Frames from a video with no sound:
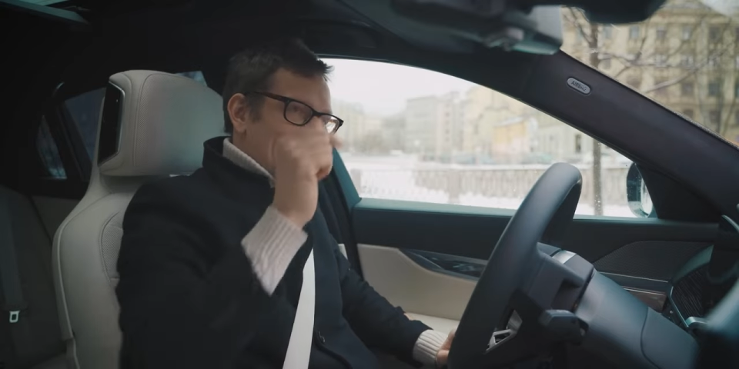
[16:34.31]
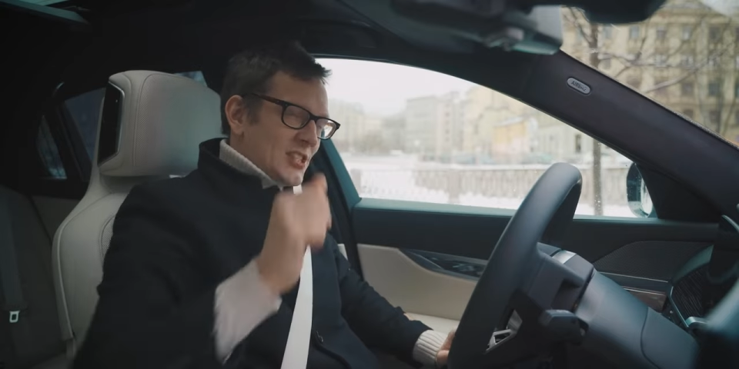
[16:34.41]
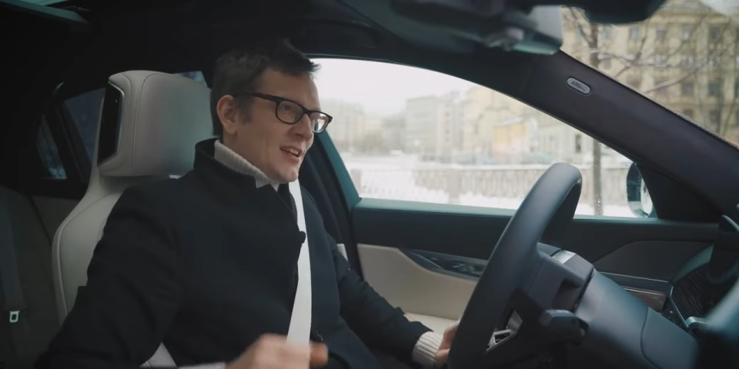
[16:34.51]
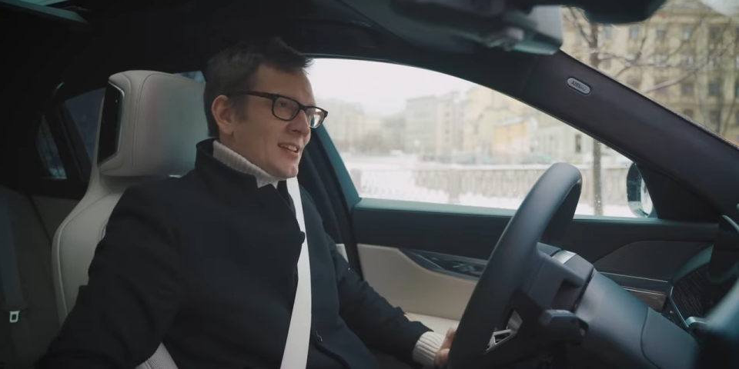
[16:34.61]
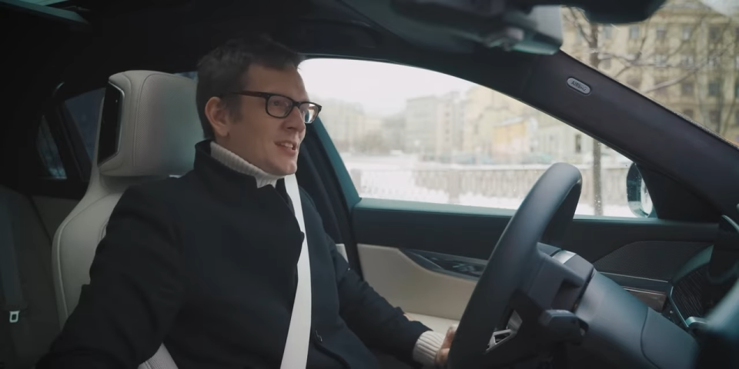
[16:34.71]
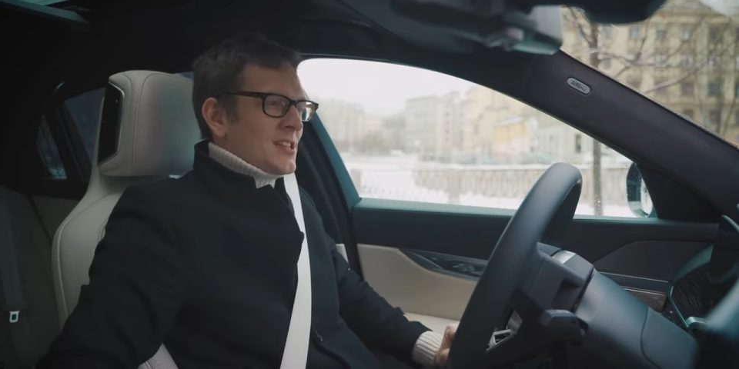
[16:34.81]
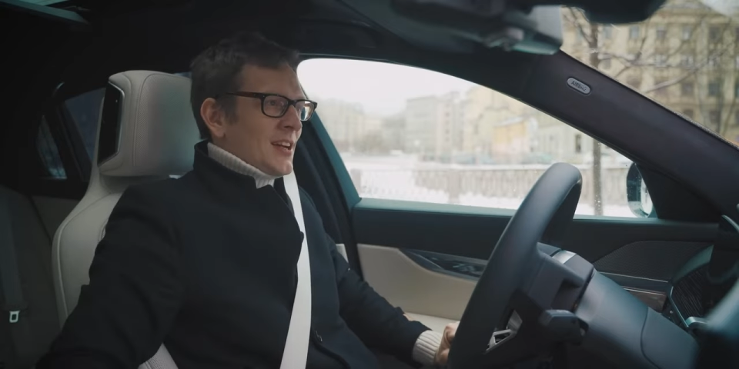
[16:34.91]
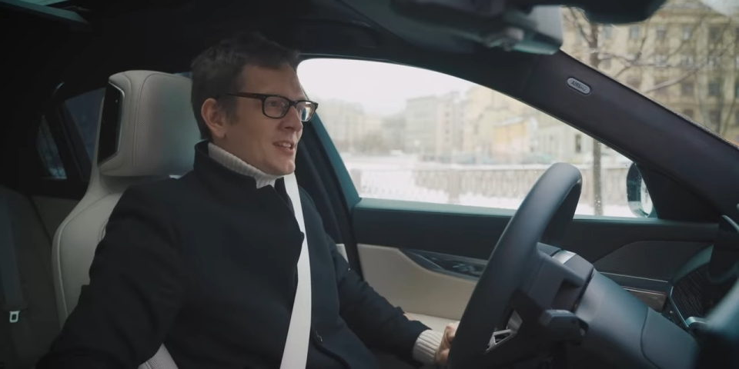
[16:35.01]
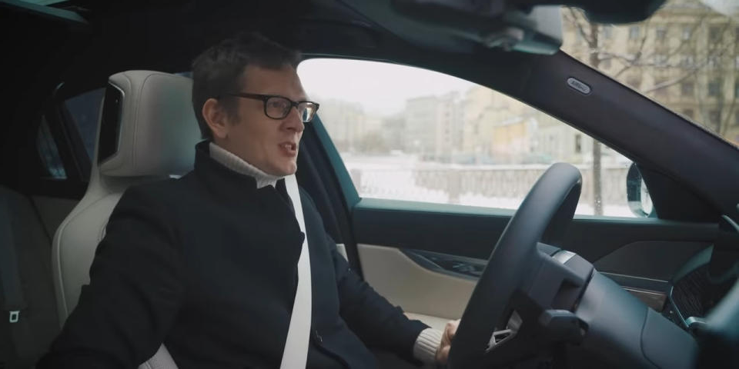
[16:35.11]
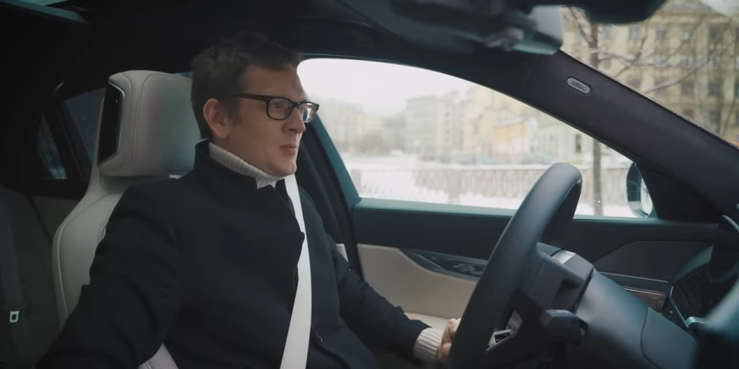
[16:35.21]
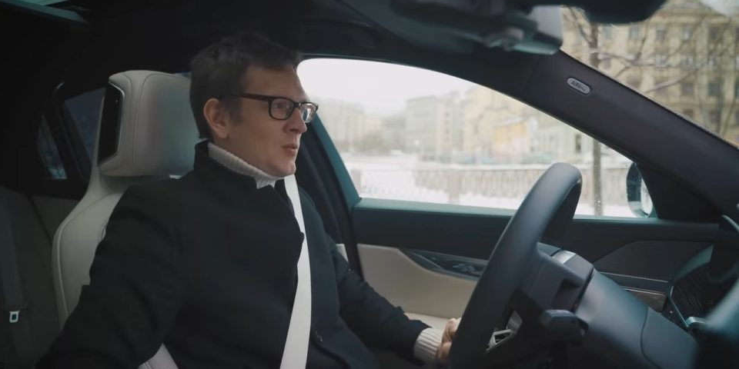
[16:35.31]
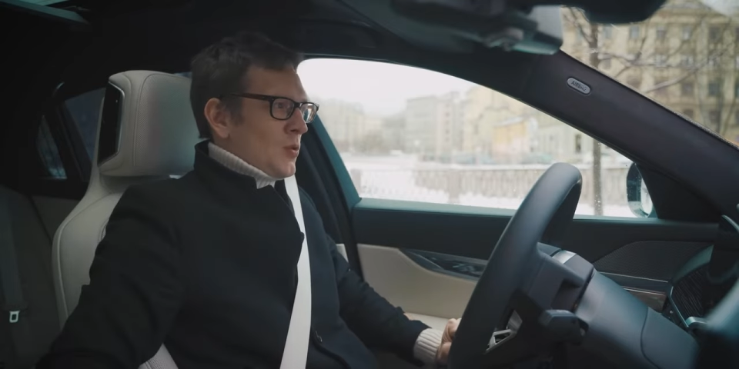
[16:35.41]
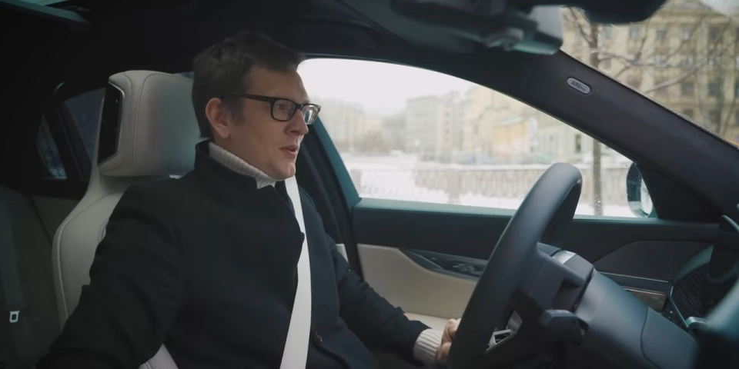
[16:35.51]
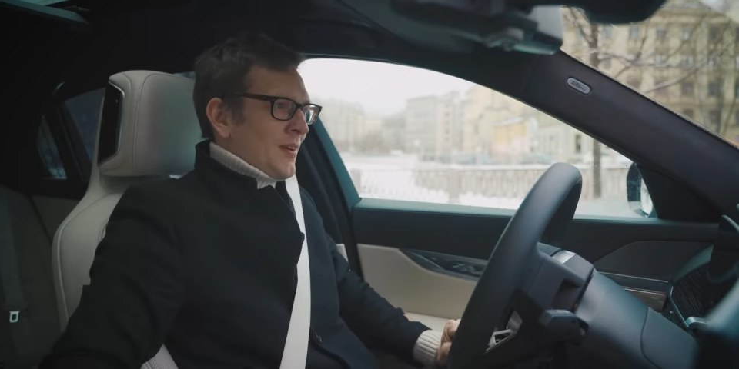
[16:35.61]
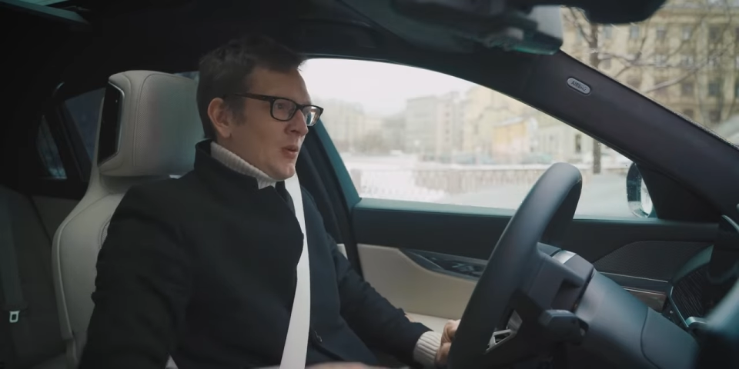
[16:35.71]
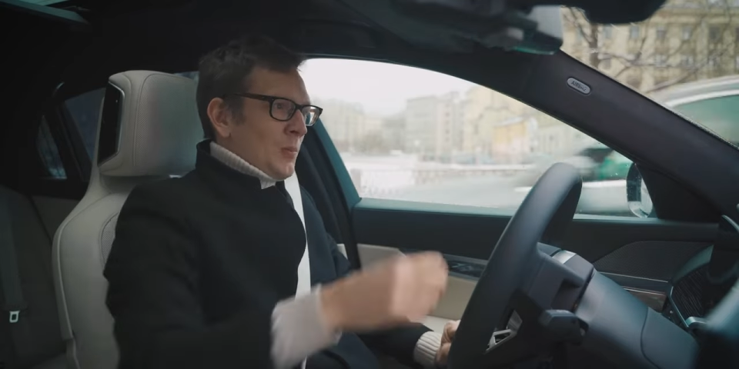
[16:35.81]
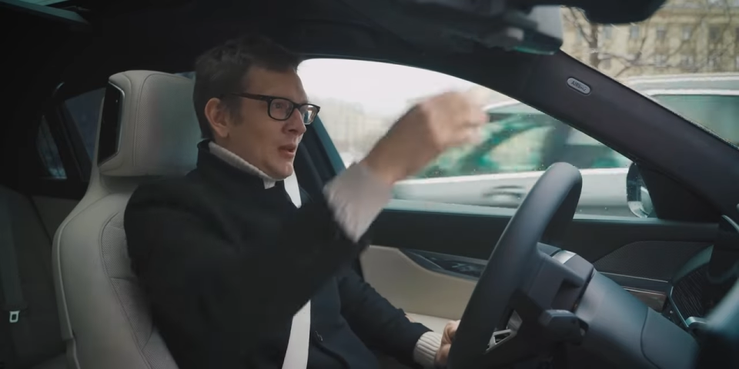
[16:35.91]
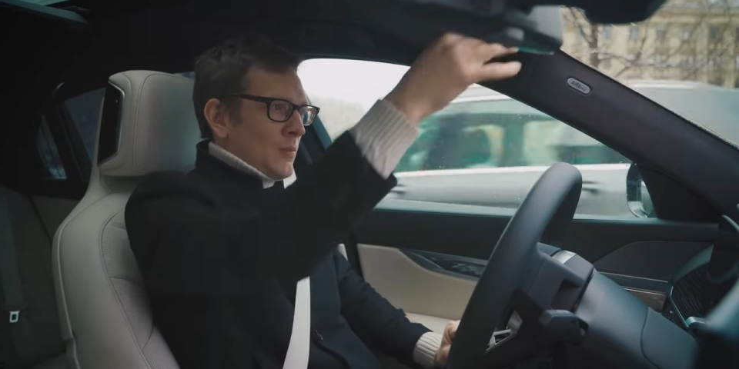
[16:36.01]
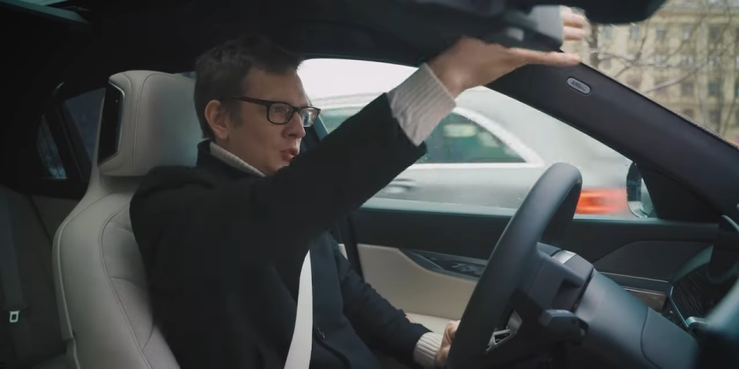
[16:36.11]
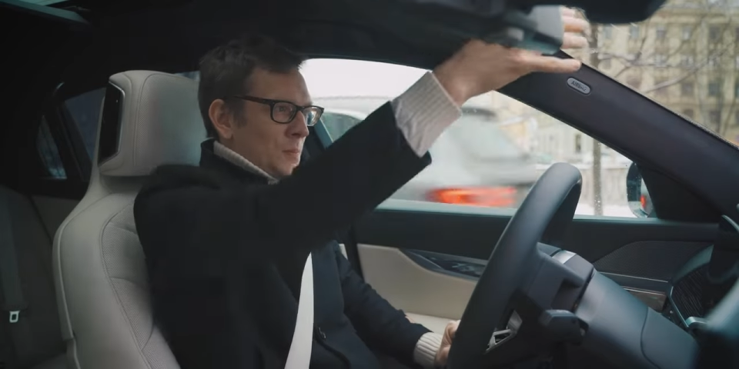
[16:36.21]
and every time you wipe with these
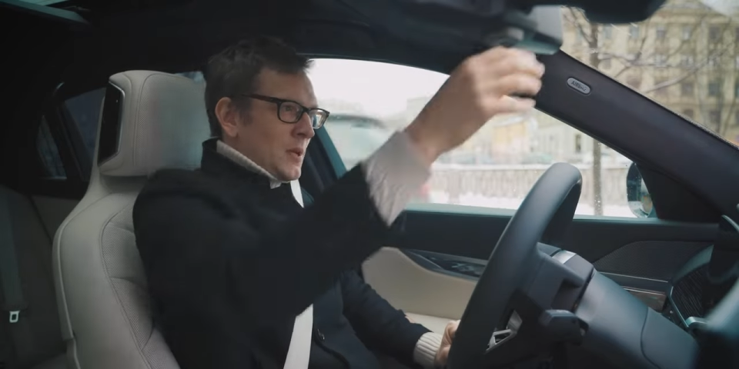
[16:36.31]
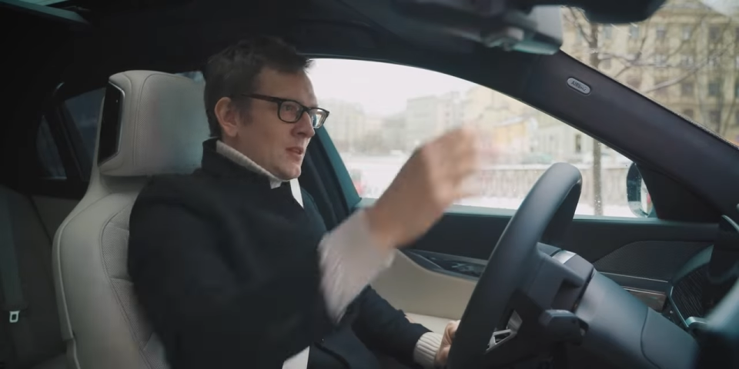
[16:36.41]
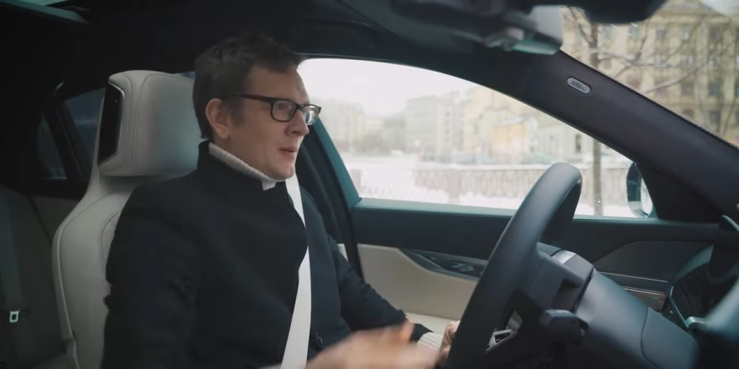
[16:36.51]
wipers,